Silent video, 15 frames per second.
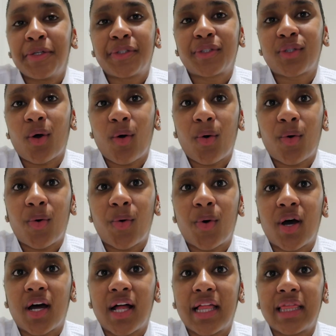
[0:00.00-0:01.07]

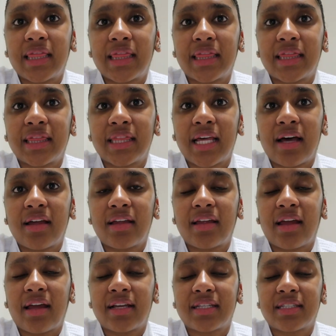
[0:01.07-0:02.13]
So
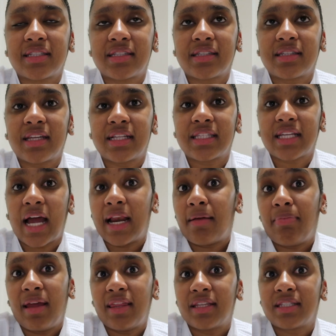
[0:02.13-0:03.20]
I guess let's kind
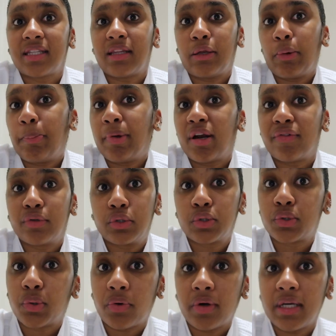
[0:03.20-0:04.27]
of make this a little bit of a
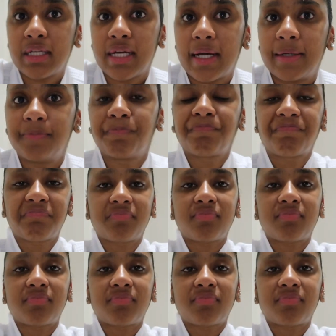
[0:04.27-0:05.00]
story time.